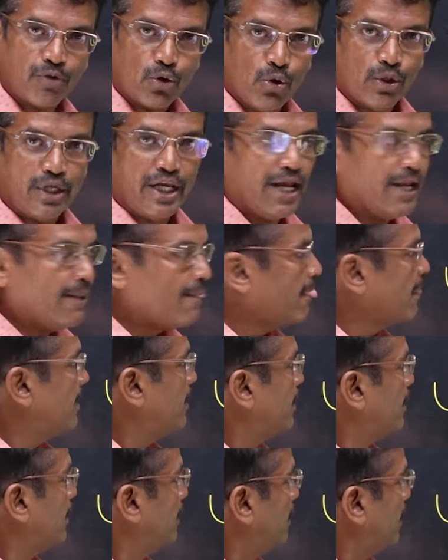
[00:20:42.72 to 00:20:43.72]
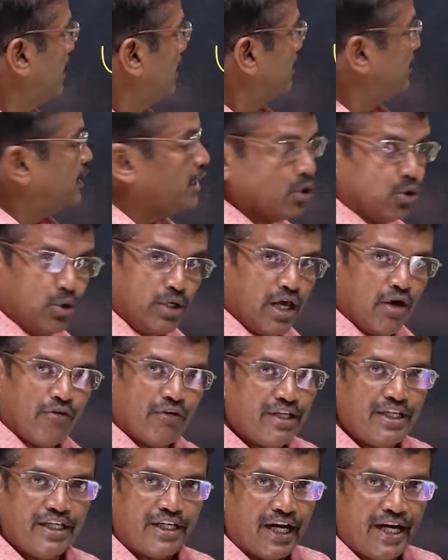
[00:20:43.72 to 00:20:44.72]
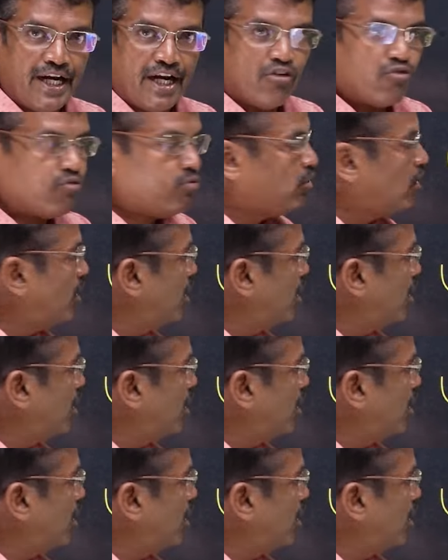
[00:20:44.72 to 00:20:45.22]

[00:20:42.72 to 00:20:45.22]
Okay. They don't have any kind of